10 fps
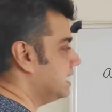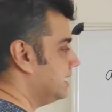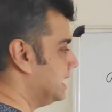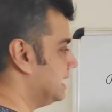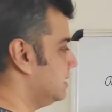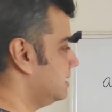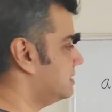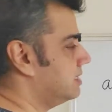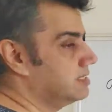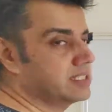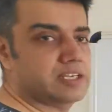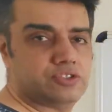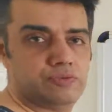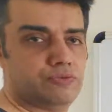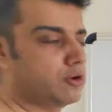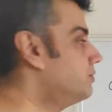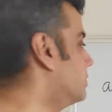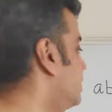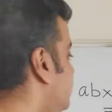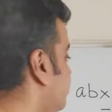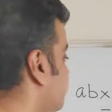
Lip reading: and taking this discussion forward,